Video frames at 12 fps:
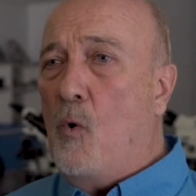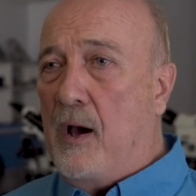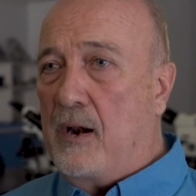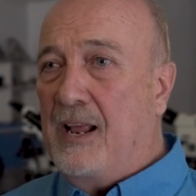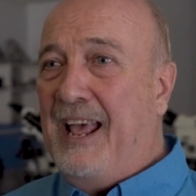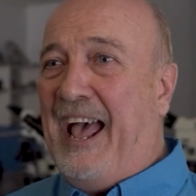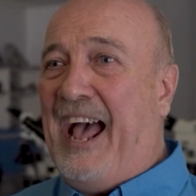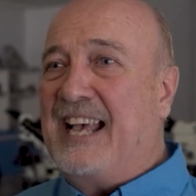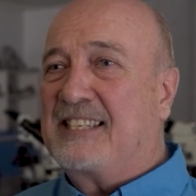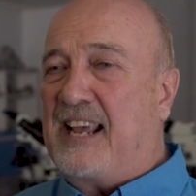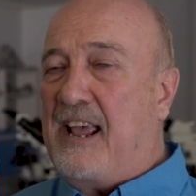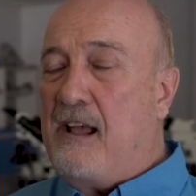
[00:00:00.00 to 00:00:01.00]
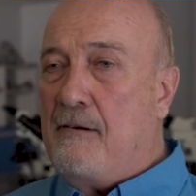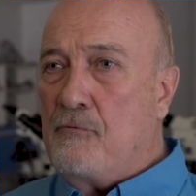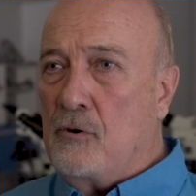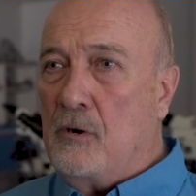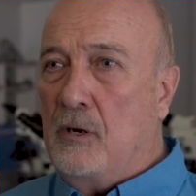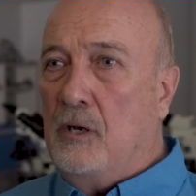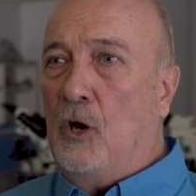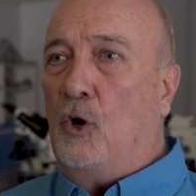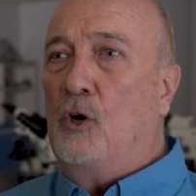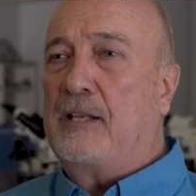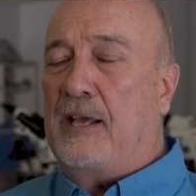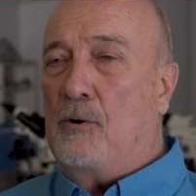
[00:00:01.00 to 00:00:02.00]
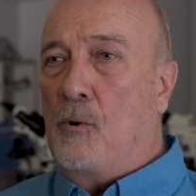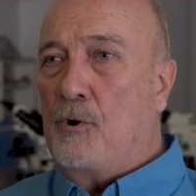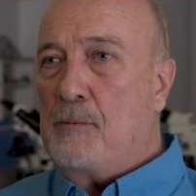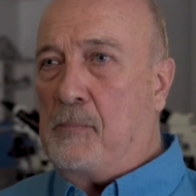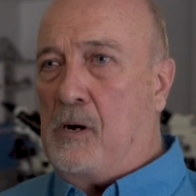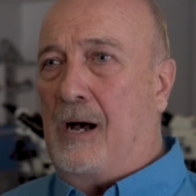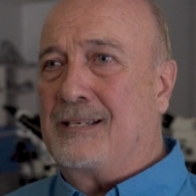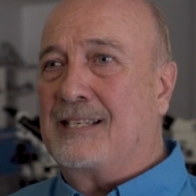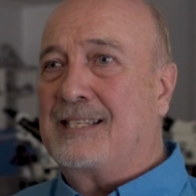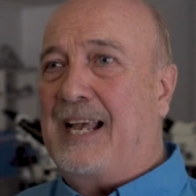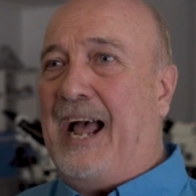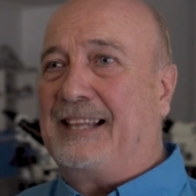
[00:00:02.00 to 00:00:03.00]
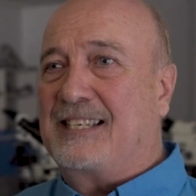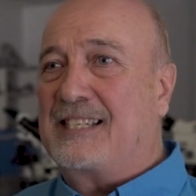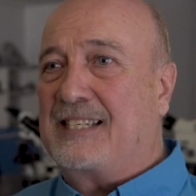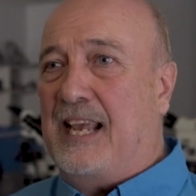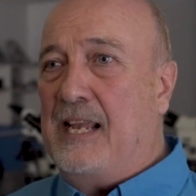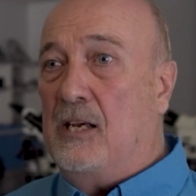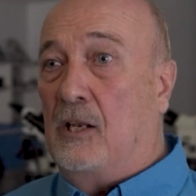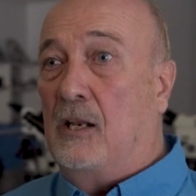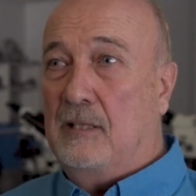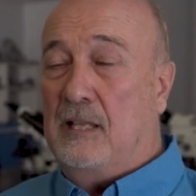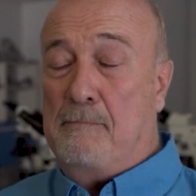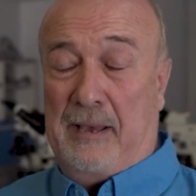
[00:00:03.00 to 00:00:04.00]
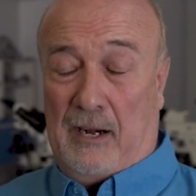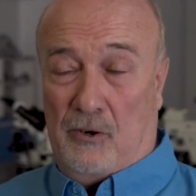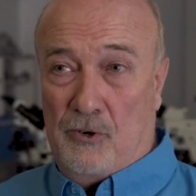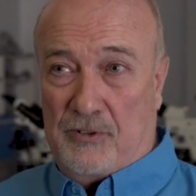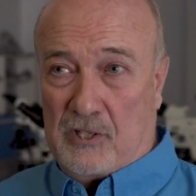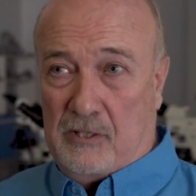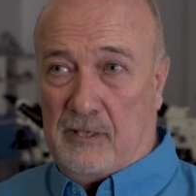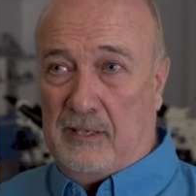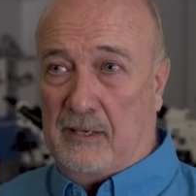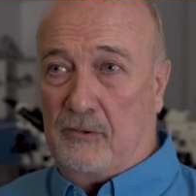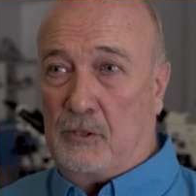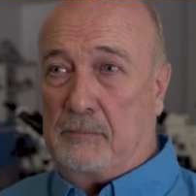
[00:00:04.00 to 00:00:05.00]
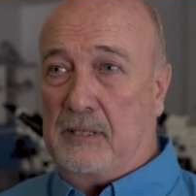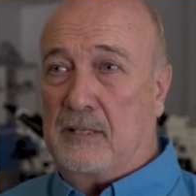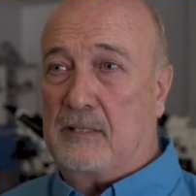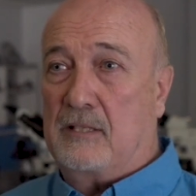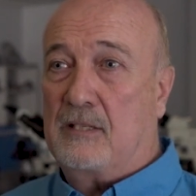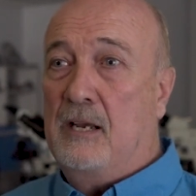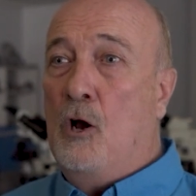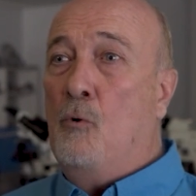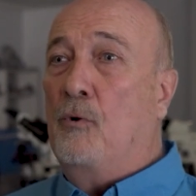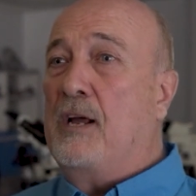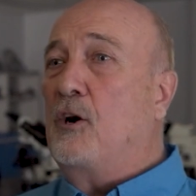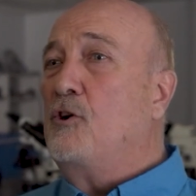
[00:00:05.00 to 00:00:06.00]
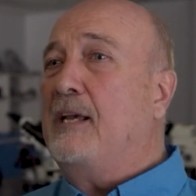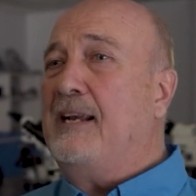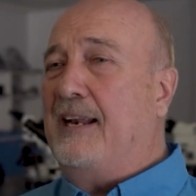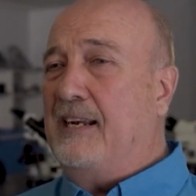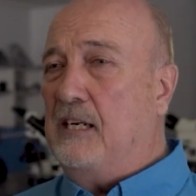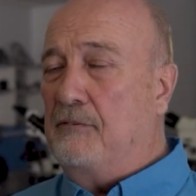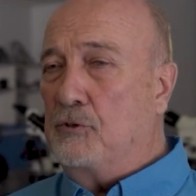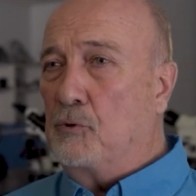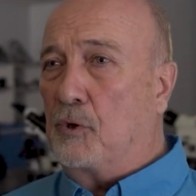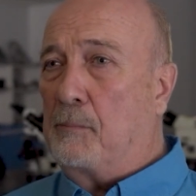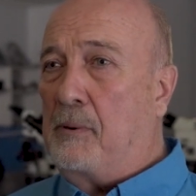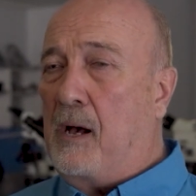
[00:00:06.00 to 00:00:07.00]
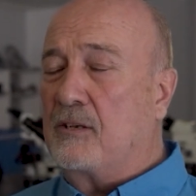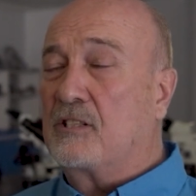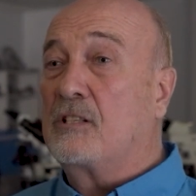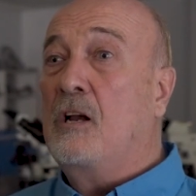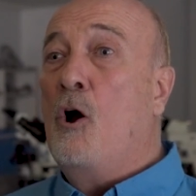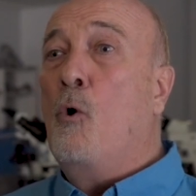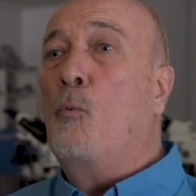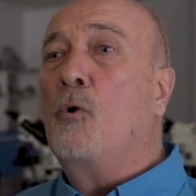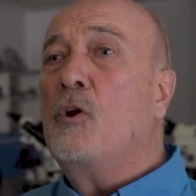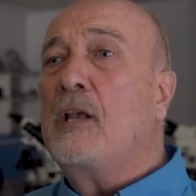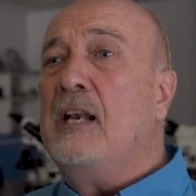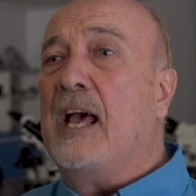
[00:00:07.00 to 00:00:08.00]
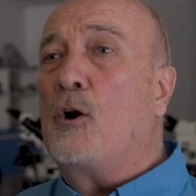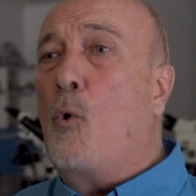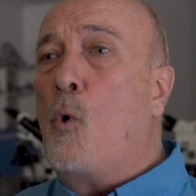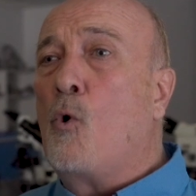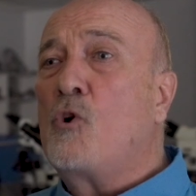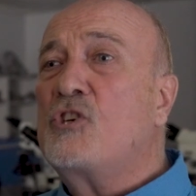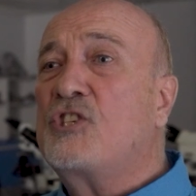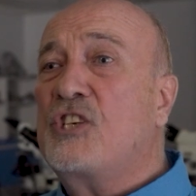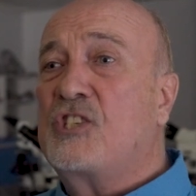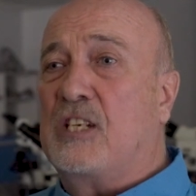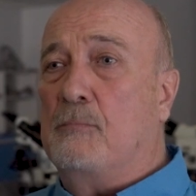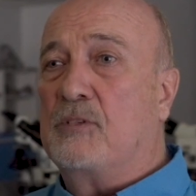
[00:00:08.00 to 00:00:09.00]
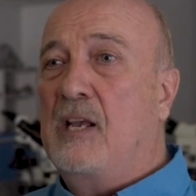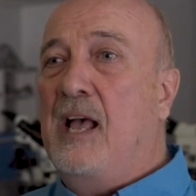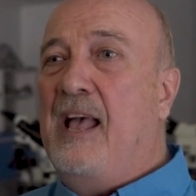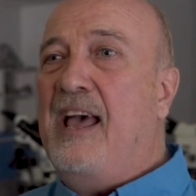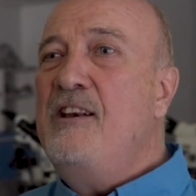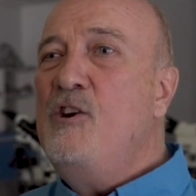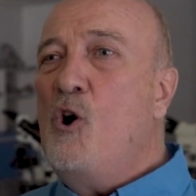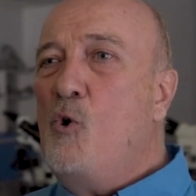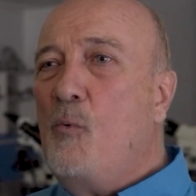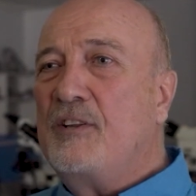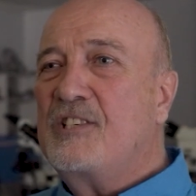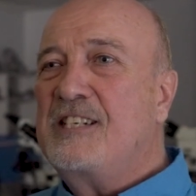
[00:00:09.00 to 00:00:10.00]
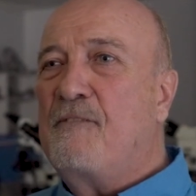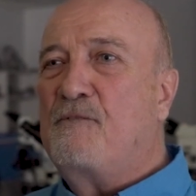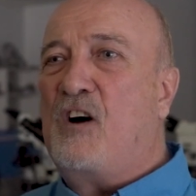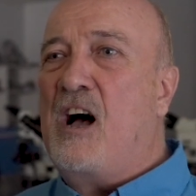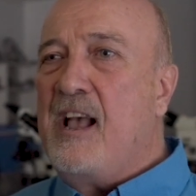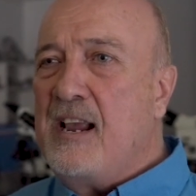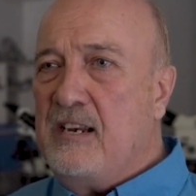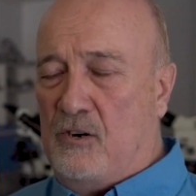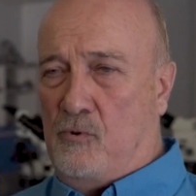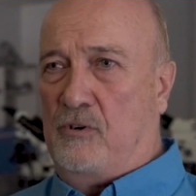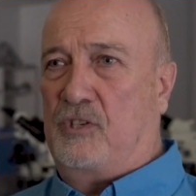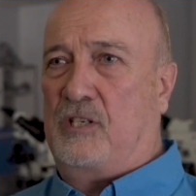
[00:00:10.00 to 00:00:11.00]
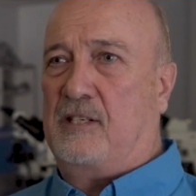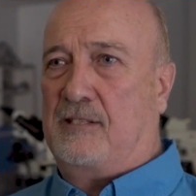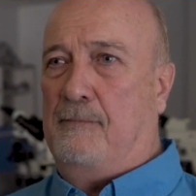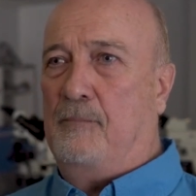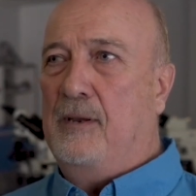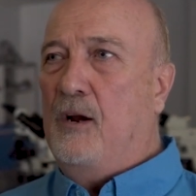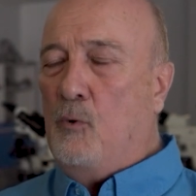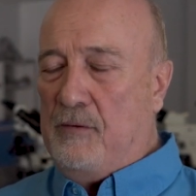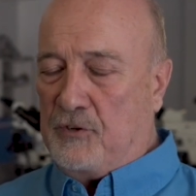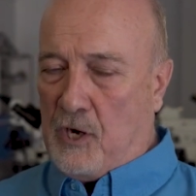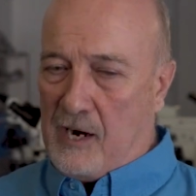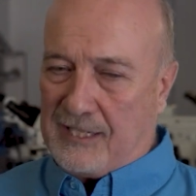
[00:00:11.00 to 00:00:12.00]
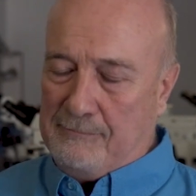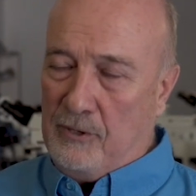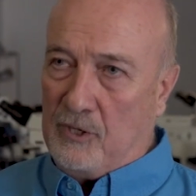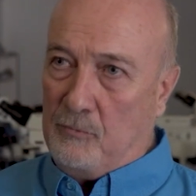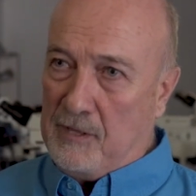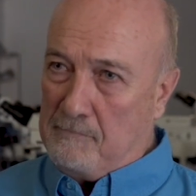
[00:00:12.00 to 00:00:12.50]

one has ever looked at ore deposits at the scale that Metal Earth is looking at ore deposits. We're not looking at individual deposits, we're looking at ore systems. And no one's defined an ore system. We've talked about it